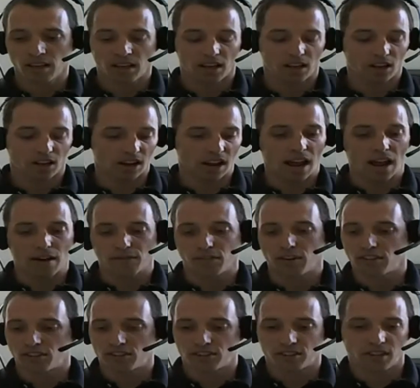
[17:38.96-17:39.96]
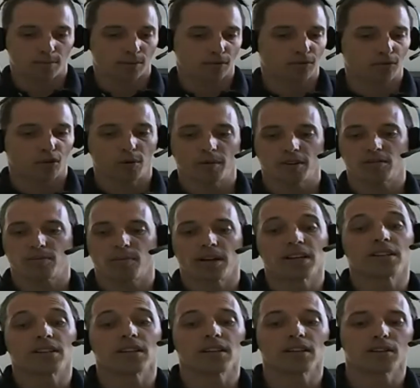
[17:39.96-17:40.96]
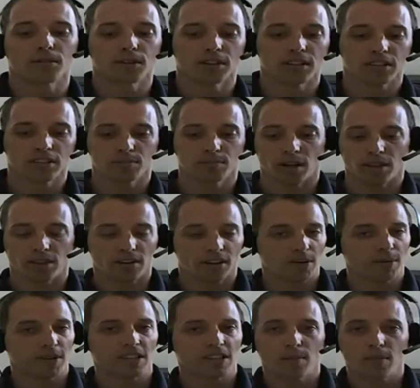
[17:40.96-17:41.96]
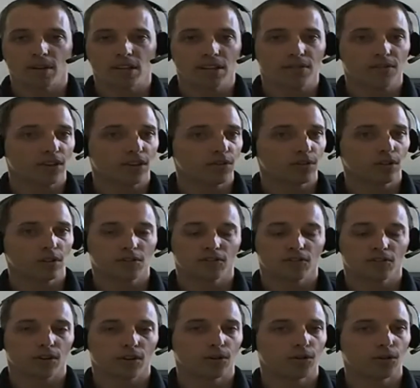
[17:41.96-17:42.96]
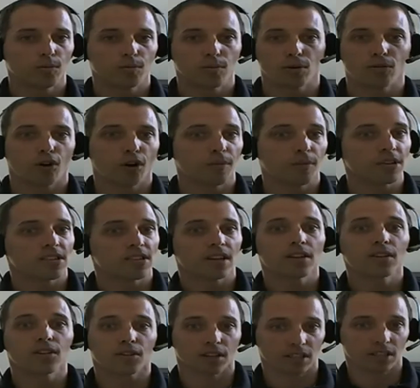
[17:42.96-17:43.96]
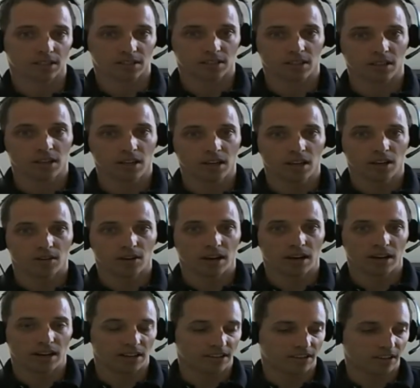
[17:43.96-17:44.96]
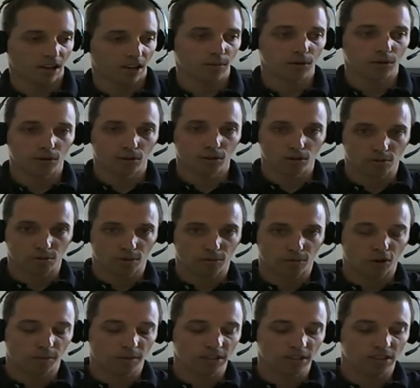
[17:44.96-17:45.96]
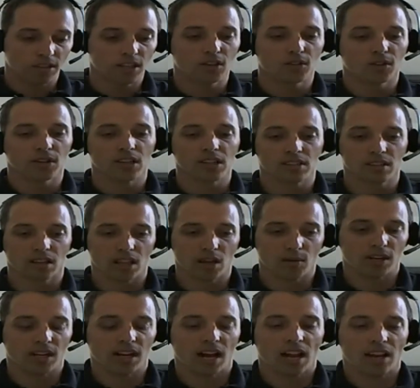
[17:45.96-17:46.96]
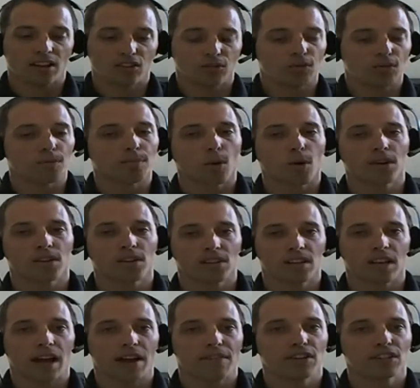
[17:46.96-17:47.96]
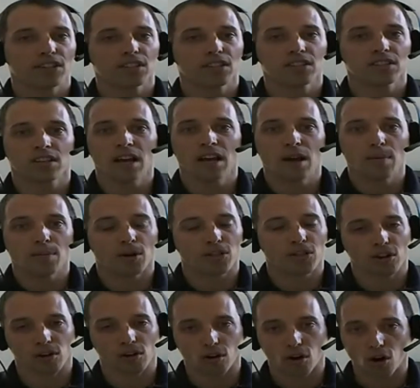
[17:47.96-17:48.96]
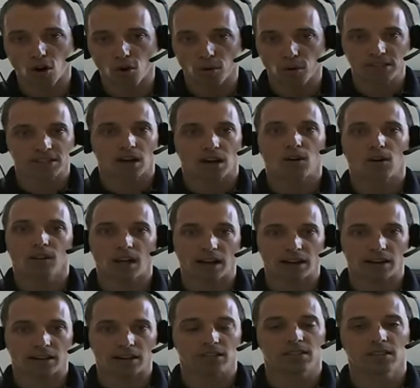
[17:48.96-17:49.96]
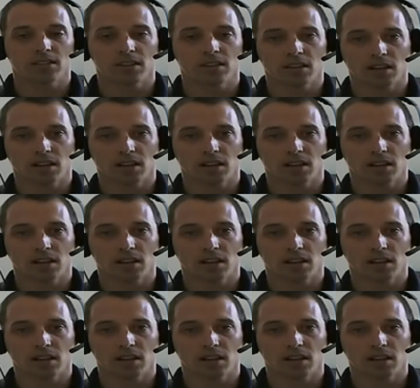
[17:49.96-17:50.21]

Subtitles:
and on average, say performance might decrease, but there are going to be some individuals for whom performance increased, right? And some whose performance decreased, and then we kind of just report the averages, but there are always outliers